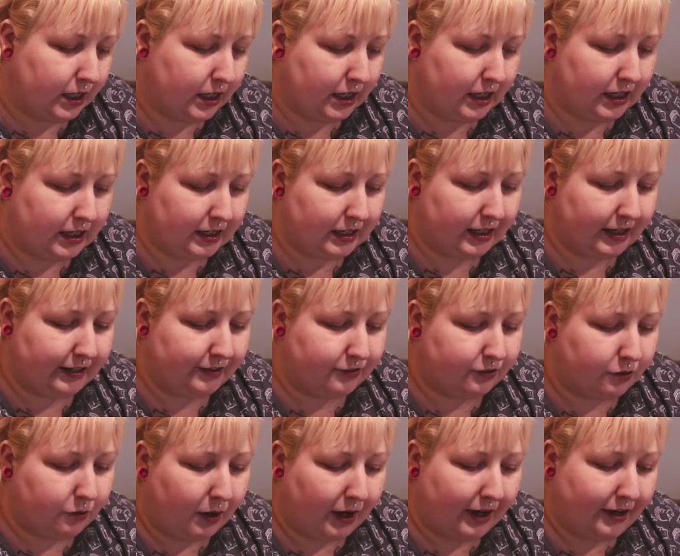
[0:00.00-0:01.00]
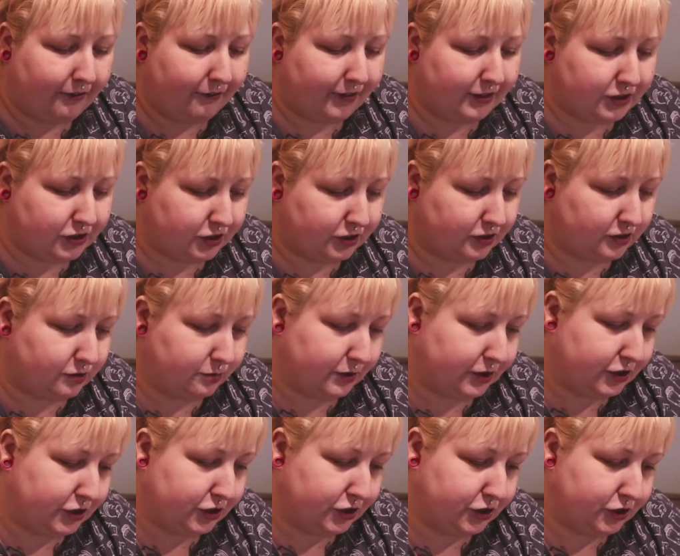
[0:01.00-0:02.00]
And so I have actually
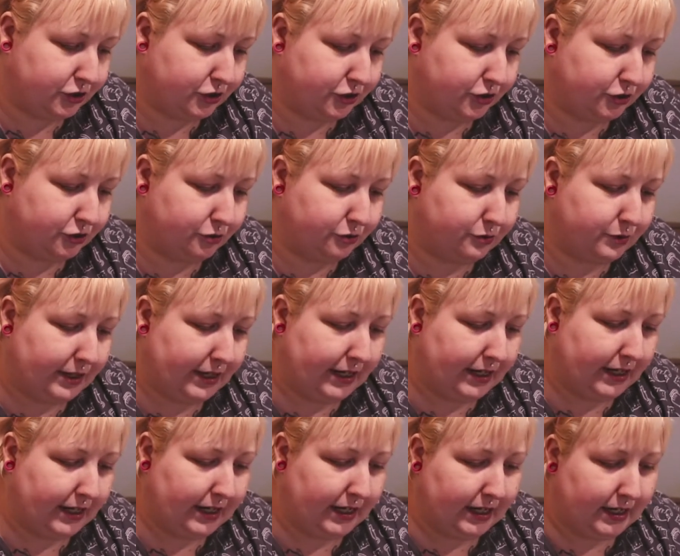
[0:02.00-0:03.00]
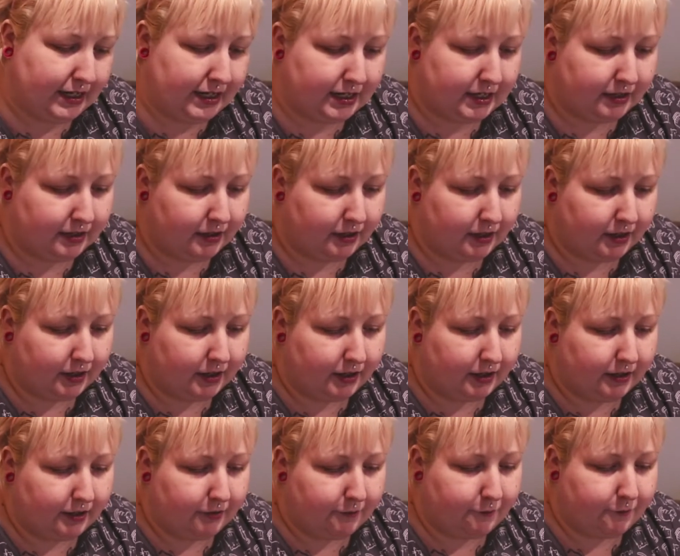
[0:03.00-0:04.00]
switched to a
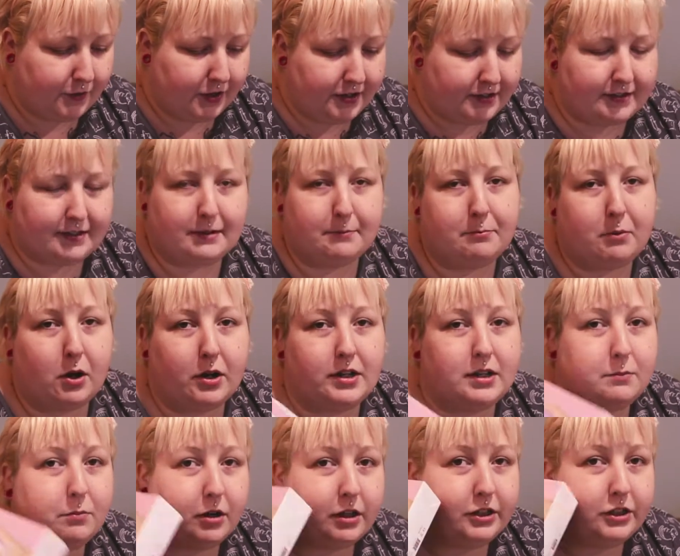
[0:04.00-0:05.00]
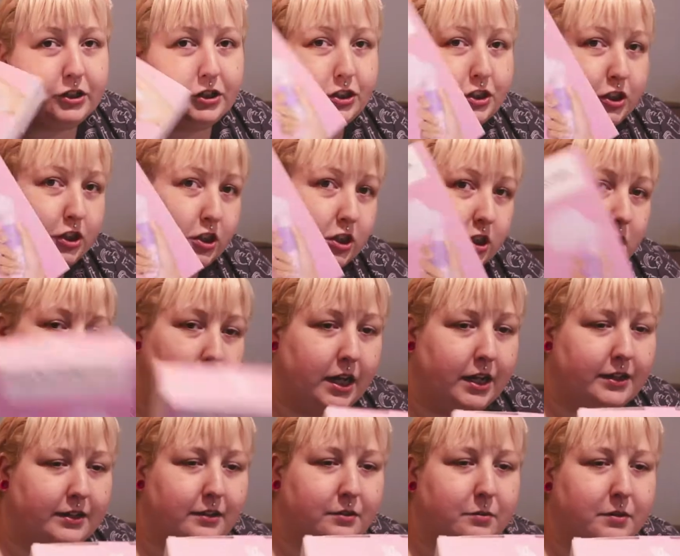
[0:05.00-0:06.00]
face and body brush.
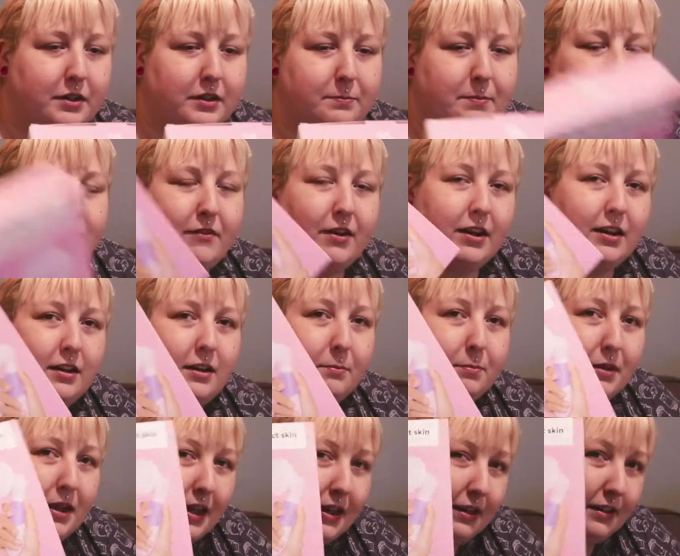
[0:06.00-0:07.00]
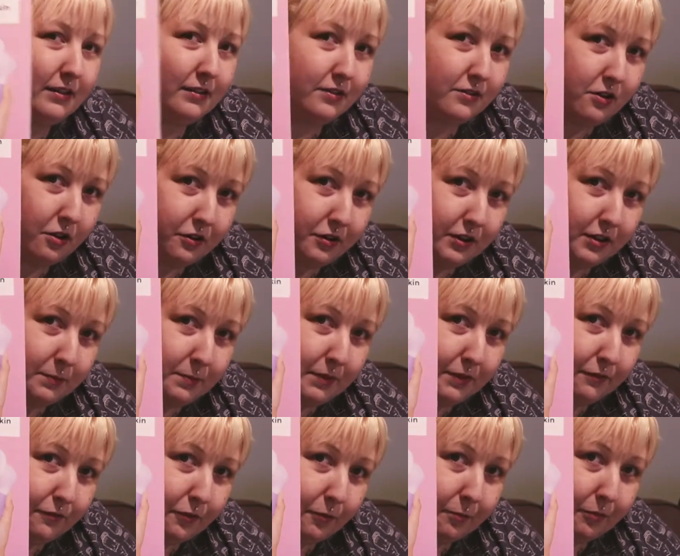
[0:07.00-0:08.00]
This one is by Vanity Planet. It's called the
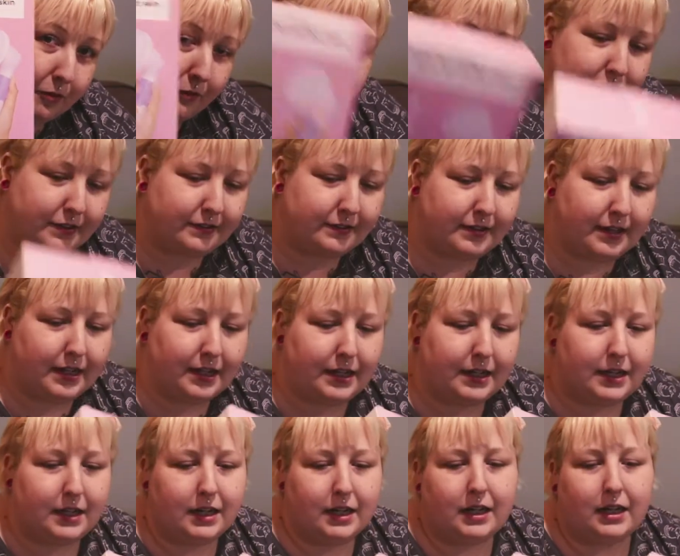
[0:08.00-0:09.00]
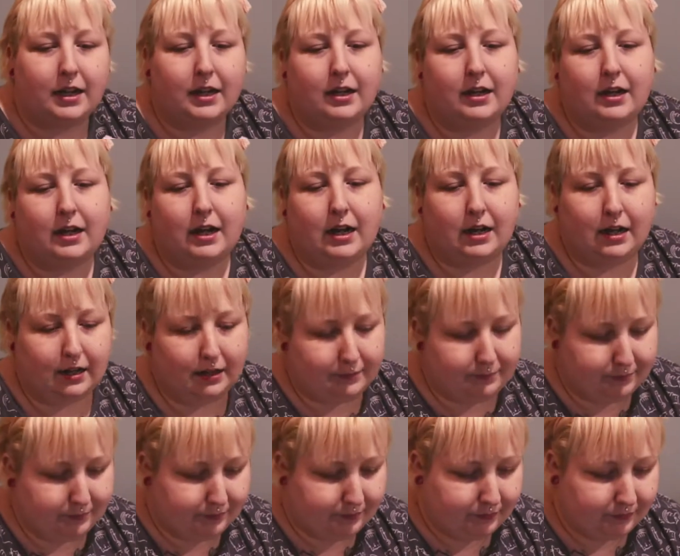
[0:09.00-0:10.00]
Spin for Perfect Skin.
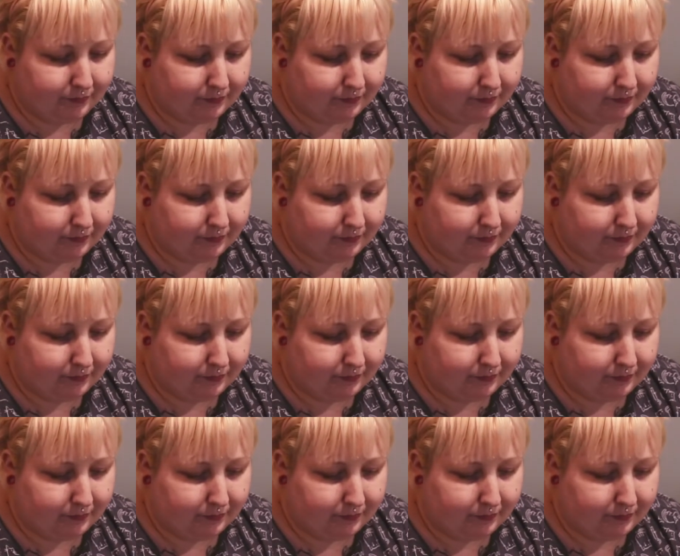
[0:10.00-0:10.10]
I